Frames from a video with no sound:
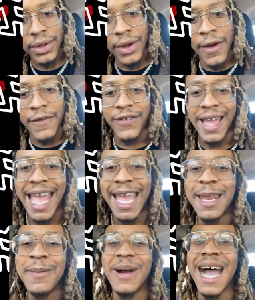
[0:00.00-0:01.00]
For
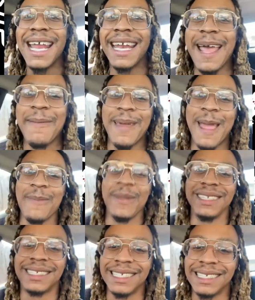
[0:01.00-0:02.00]
anybody that may miss
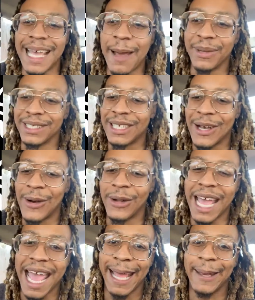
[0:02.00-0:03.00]
this episode, I
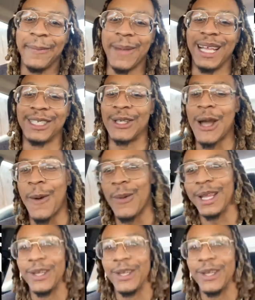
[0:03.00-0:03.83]
had to make sure I went and